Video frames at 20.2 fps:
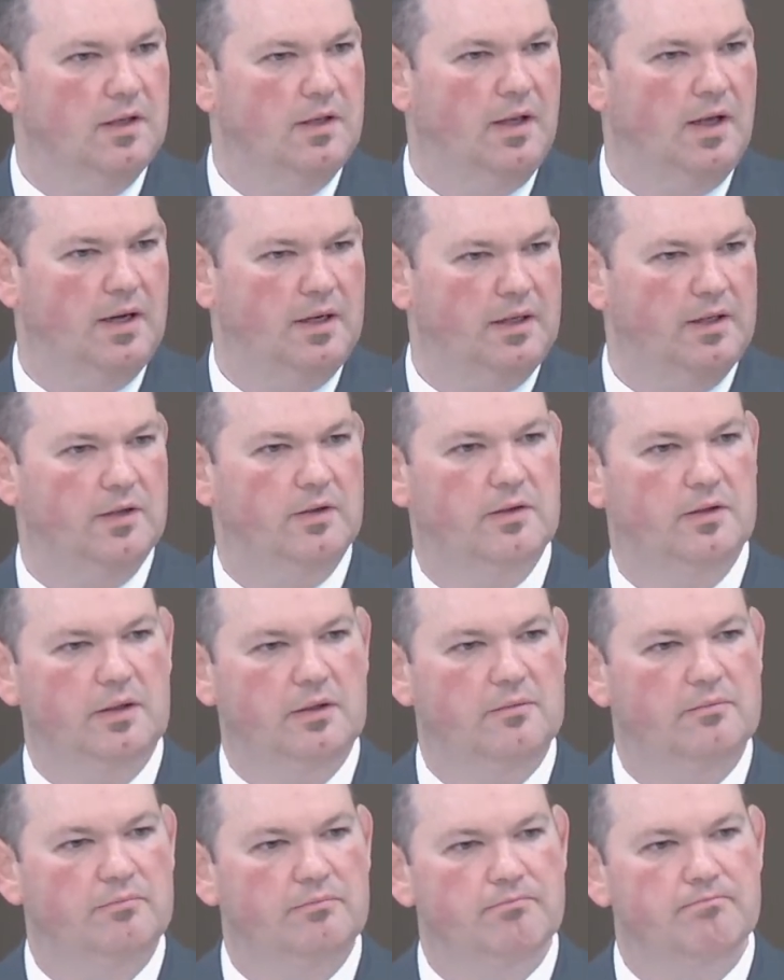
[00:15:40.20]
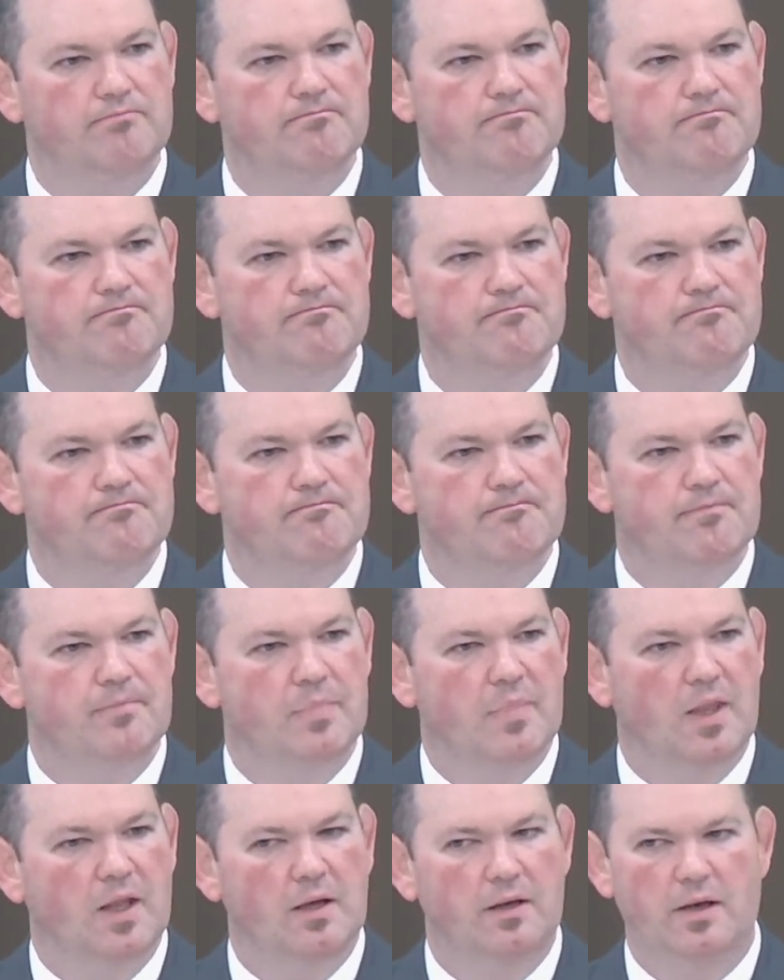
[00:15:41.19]
Not guilty.
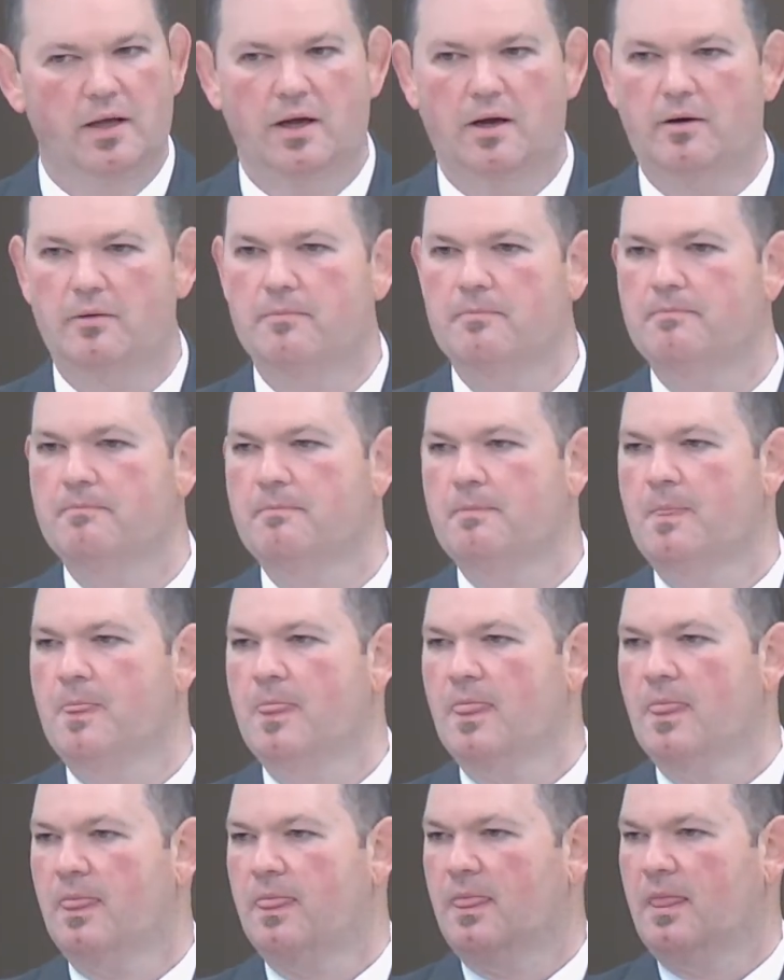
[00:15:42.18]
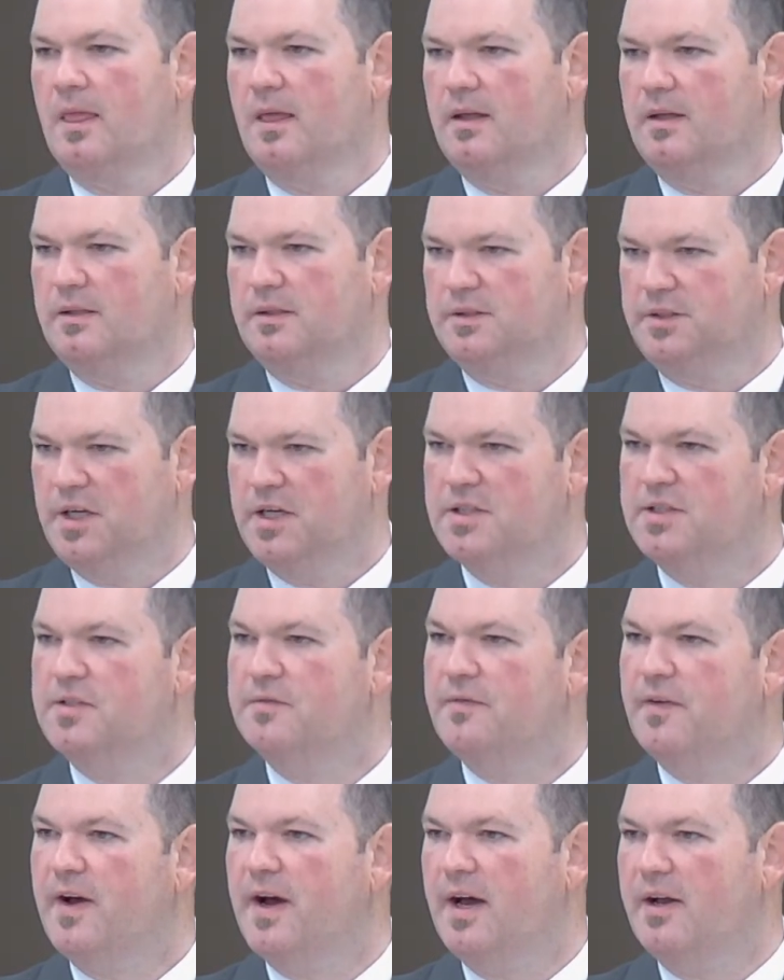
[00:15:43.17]
Now,
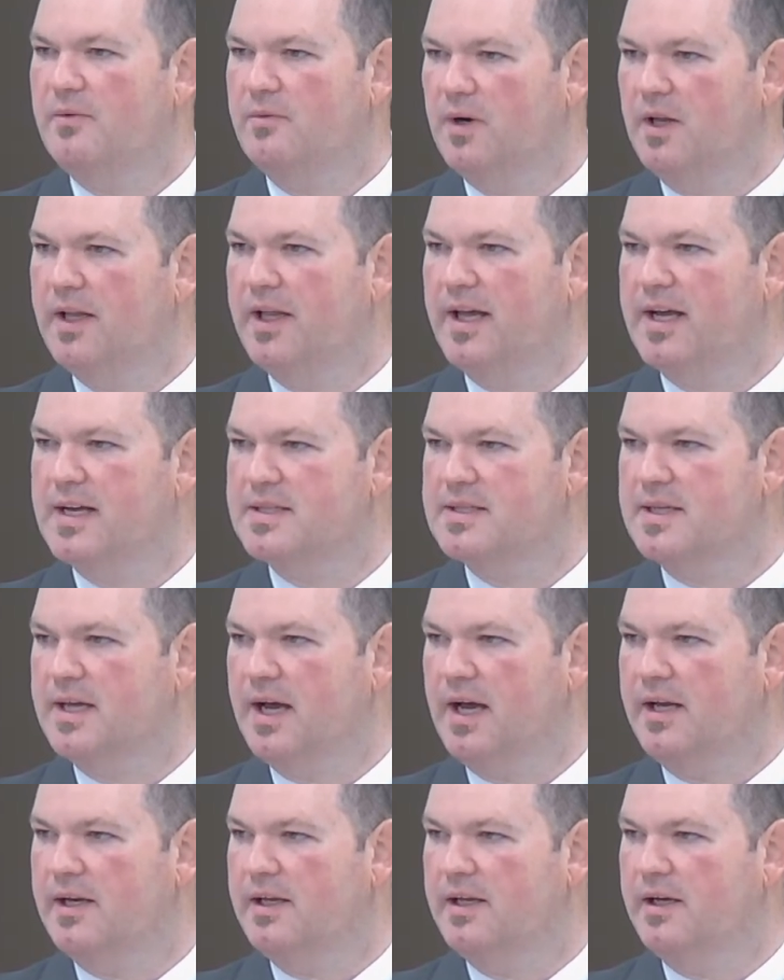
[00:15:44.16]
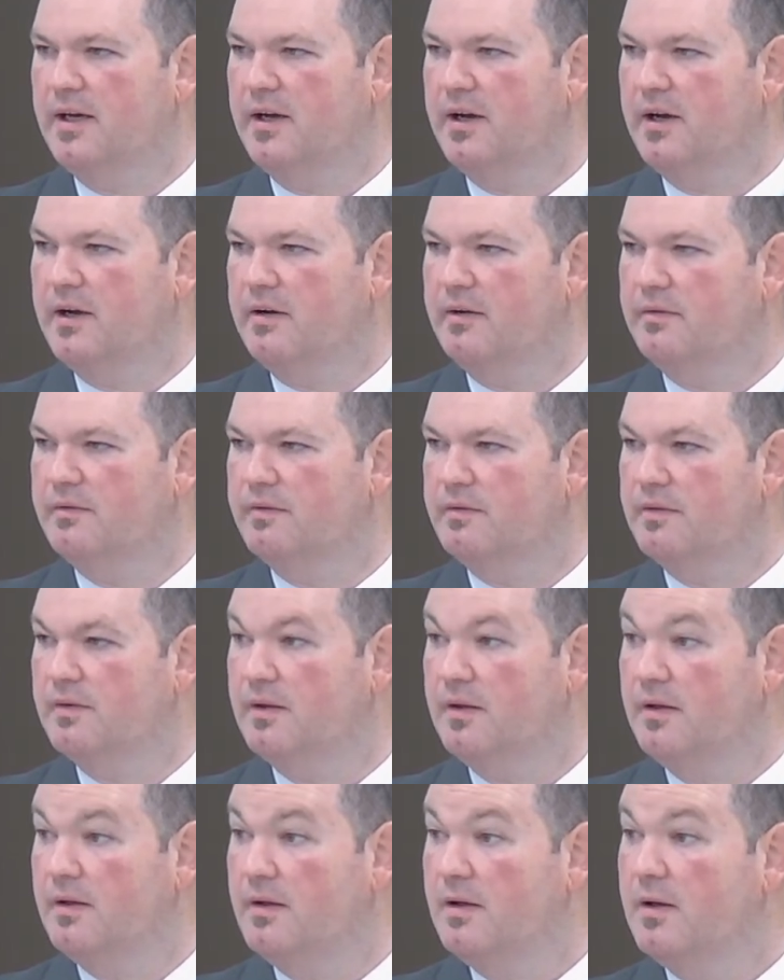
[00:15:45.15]
justified really has the idea of
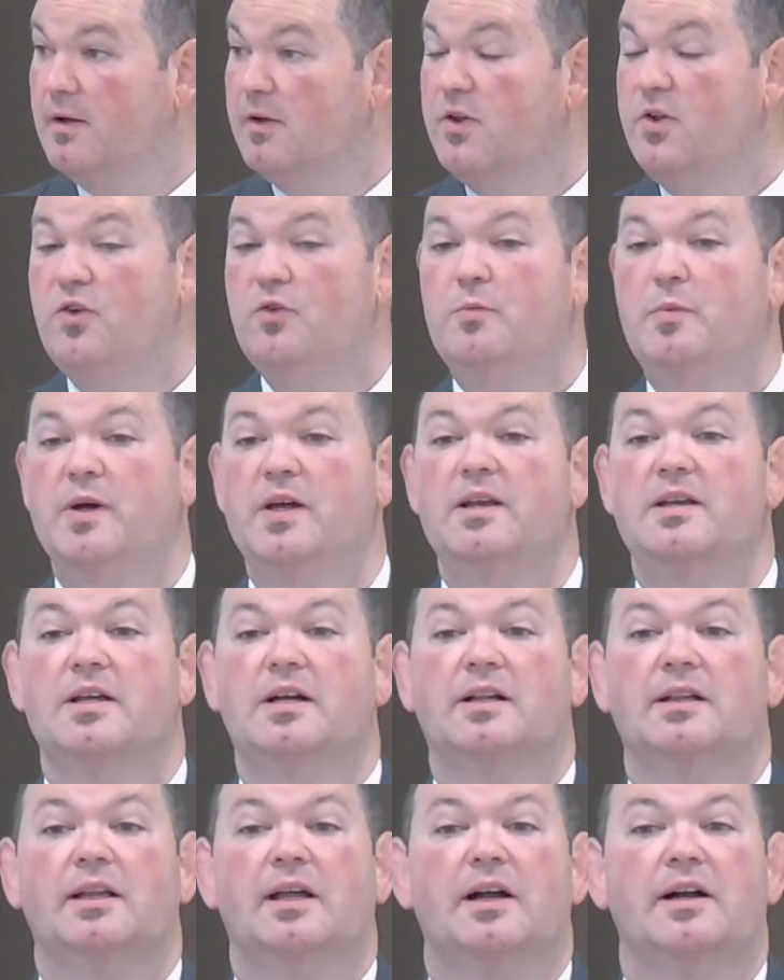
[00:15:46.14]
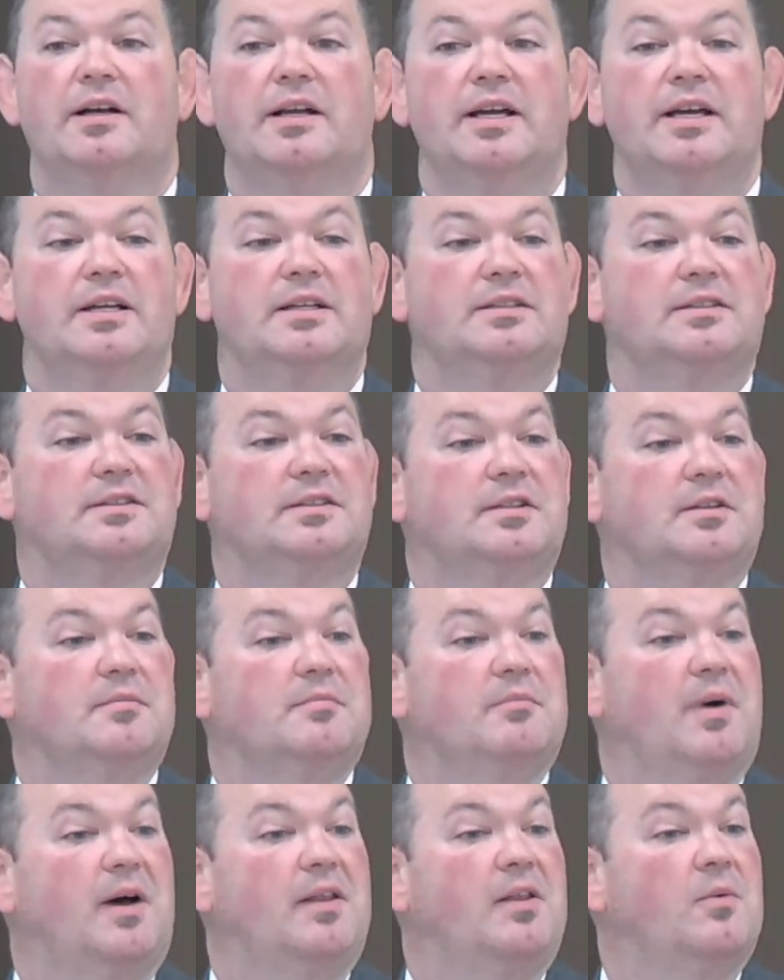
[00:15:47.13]
you've been declared innocent
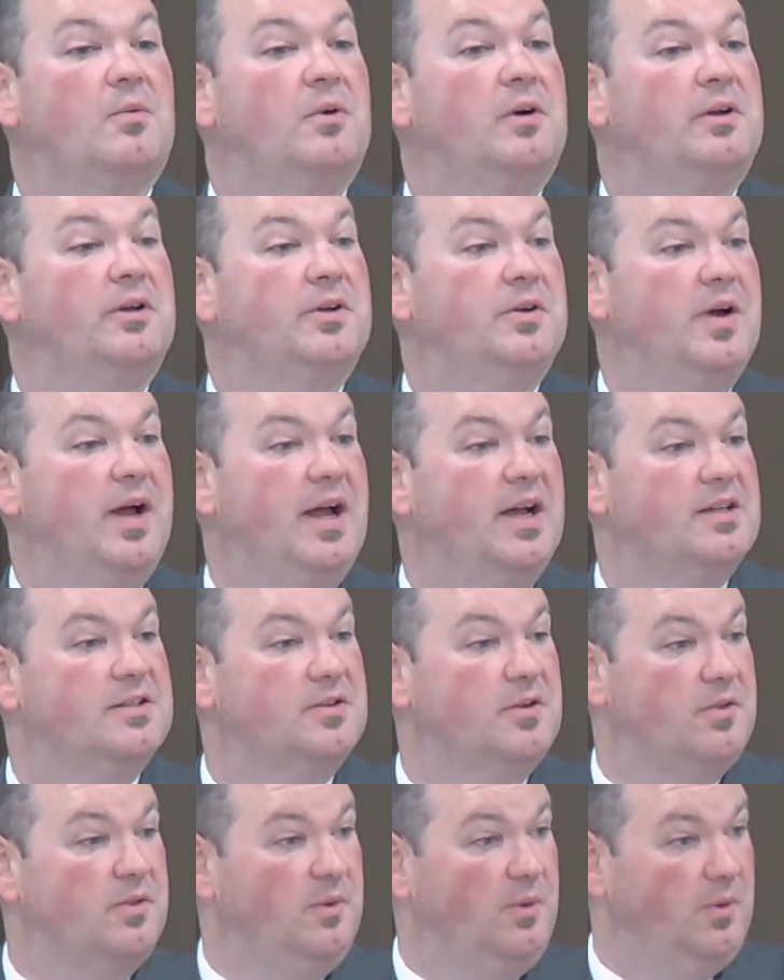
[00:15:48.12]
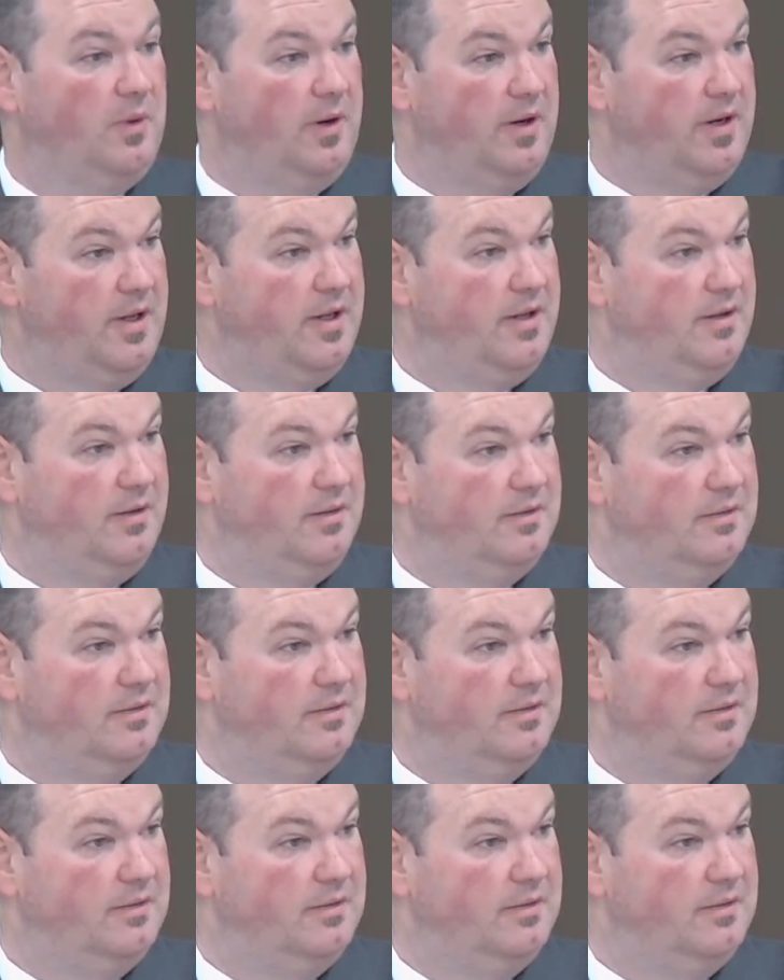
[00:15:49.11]
by the one who has authority.